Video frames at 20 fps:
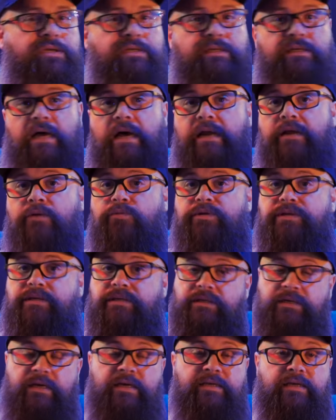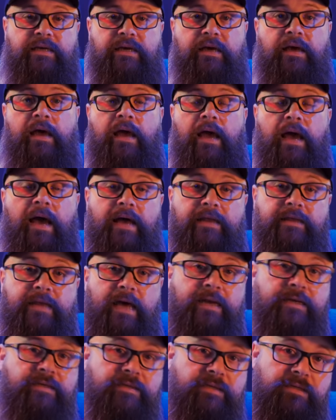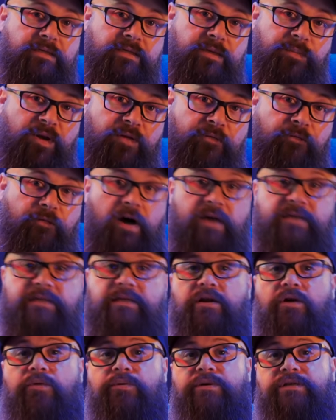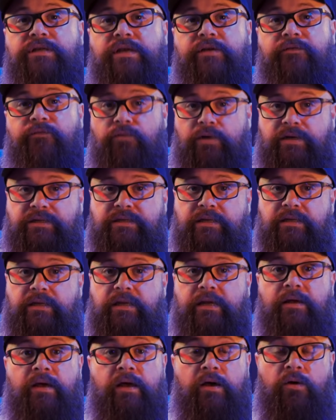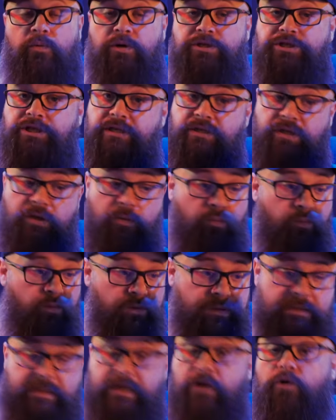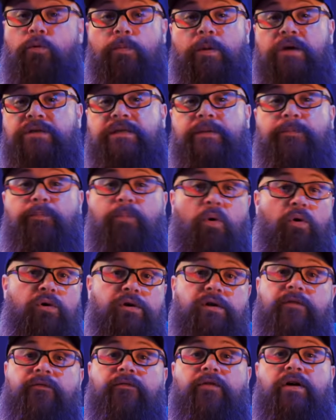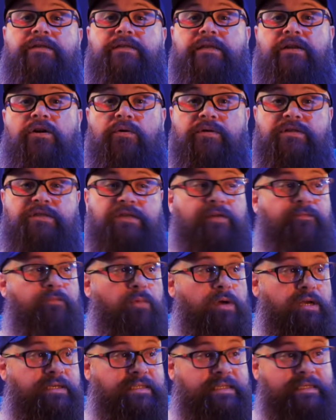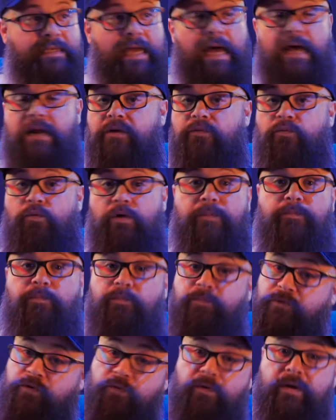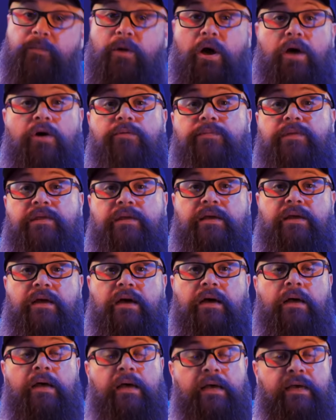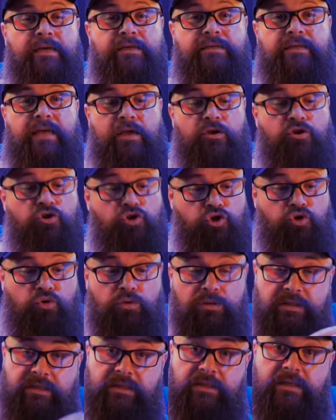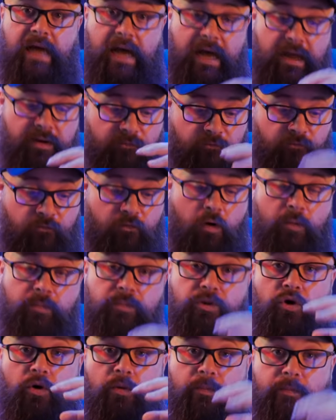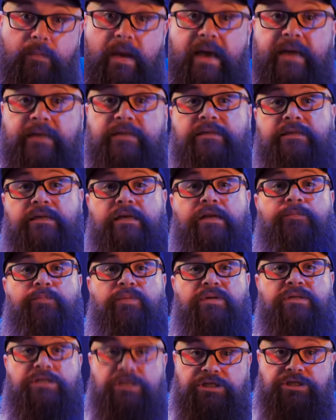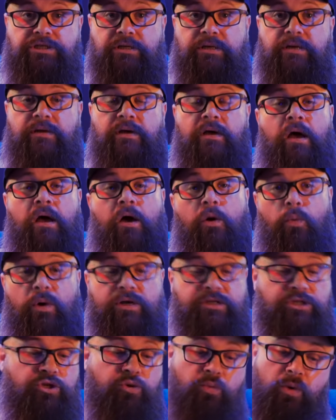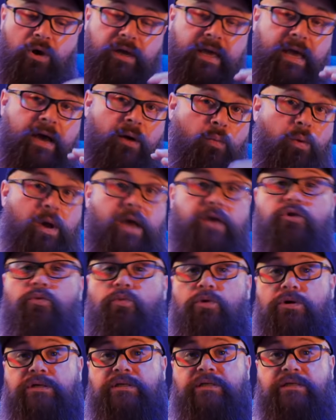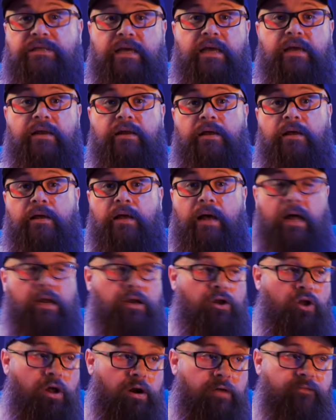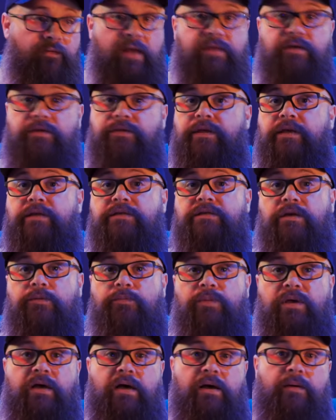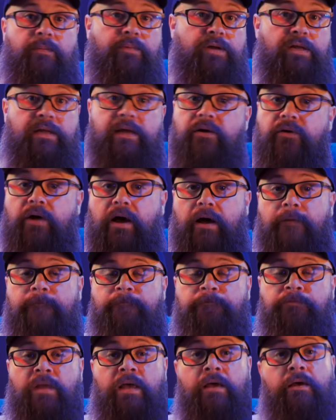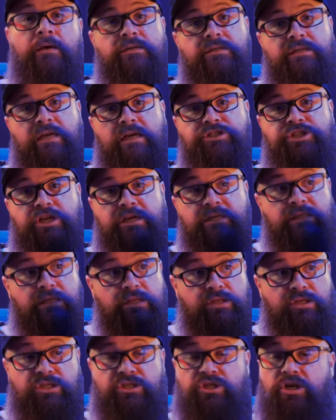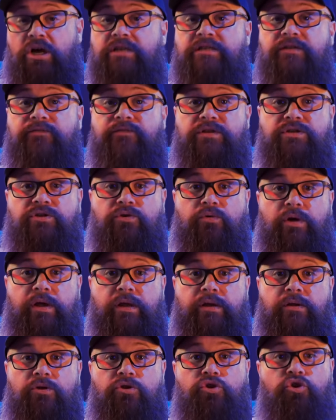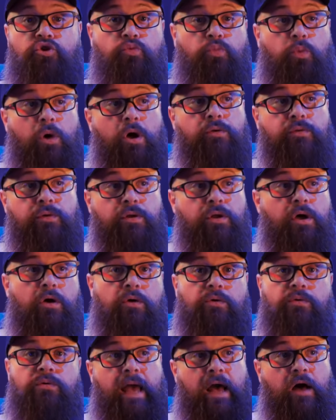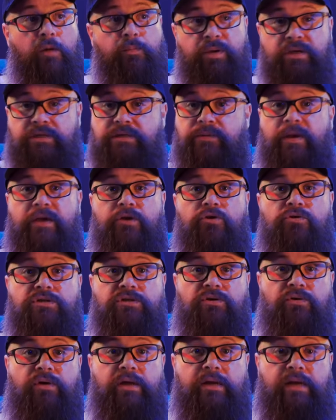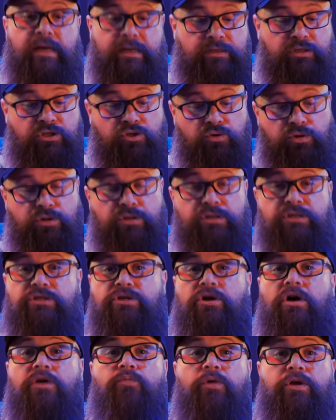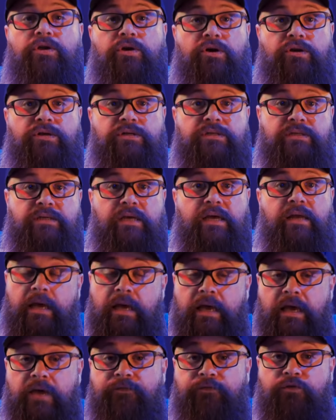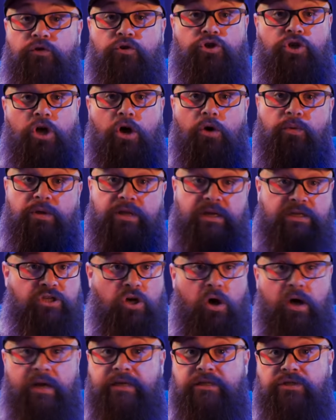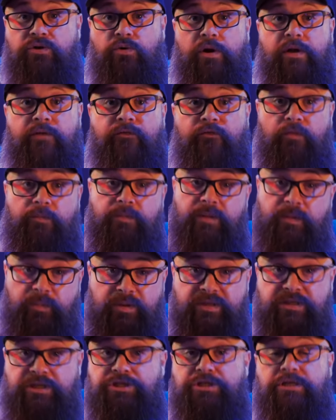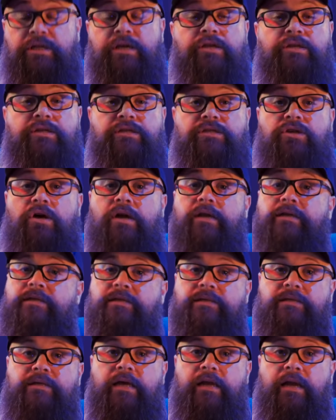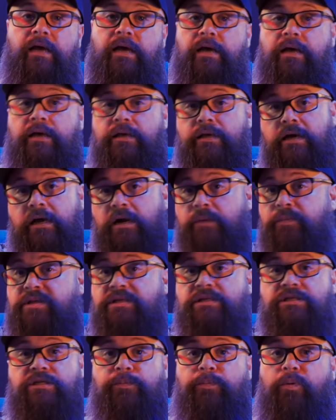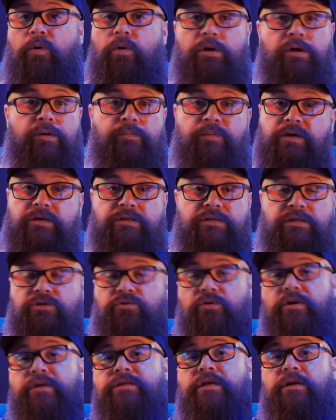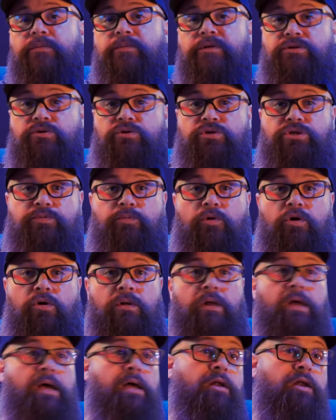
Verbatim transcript: starting with seating. And that is that some advice that I received recently, which is the single most important advice that I received when I started redoing my home theater, is that you should start from your main seated position once you work out where you want to sit, a lot of other things can become clearer, such as the size of the screen. You won't know how big to make your screen until you decide where you're going to sit. If you'd go with a tiny screen from the position that you're deciding to sit, you're going to be disappointed because the screen's going to be too small.